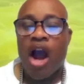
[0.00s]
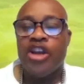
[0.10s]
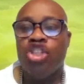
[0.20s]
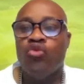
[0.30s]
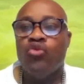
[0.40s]

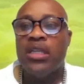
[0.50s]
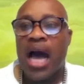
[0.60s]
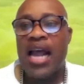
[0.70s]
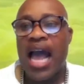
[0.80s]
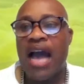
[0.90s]
Or you do
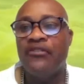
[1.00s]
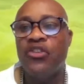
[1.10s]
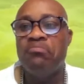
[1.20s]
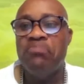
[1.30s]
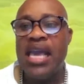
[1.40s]
not have
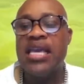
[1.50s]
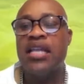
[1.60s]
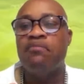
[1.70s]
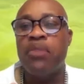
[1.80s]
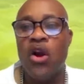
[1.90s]
to
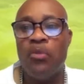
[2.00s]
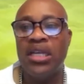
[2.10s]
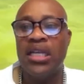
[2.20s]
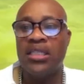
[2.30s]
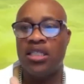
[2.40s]
make it
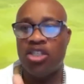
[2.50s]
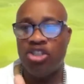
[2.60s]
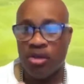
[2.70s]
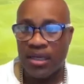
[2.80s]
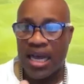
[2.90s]
permanent
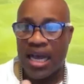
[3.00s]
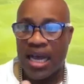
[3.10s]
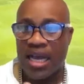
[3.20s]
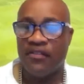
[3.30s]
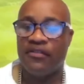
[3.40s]
in your
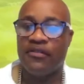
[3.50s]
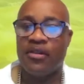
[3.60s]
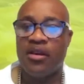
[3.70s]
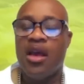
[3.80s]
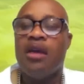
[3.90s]
life,
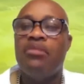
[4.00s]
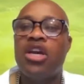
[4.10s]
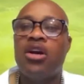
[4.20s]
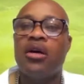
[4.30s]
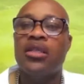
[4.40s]

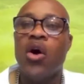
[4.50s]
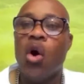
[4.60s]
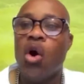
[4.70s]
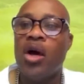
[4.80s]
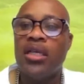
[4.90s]
because
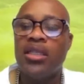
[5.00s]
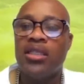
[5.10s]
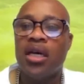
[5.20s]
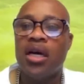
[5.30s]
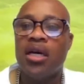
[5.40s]
all
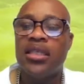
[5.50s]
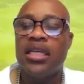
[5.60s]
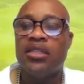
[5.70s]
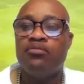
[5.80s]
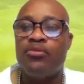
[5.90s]
it does
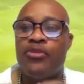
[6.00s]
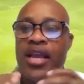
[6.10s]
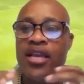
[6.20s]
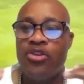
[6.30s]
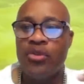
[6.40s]
is
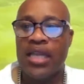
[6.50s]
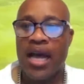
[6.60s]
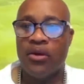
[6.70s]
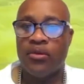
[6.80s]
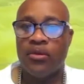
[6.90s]
break you down
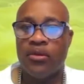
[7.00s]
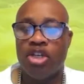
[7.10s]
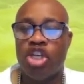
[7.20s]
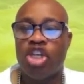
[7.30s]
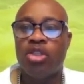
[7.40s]

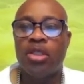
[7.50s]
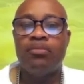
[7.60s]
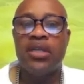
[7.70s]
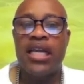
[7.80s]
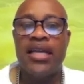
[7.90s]
to the
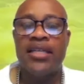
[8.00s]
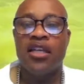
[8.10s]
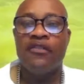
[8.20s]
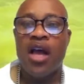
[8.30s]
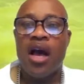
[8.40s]

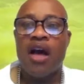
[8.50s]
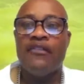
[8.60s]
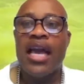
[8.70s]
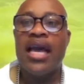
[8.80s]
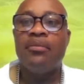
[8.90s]
place of
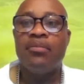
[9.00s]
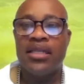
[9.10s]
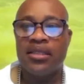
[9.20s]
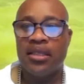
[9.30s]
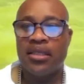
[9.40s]

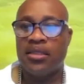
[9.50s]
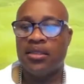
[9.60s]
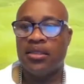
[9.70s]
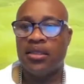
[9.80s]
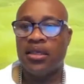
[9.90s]

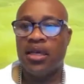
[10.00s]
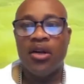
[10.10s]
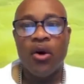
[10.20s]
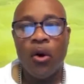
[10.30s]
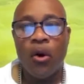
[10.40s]
helplessness
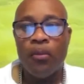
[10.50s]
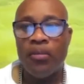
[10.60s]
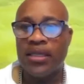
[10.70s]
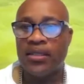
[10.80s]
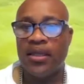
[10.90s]
and
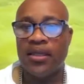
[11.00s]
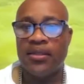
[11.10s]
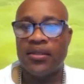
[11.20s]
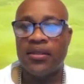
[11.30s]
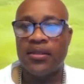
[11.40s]

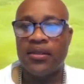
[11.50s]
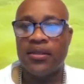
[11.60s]
hopelessness.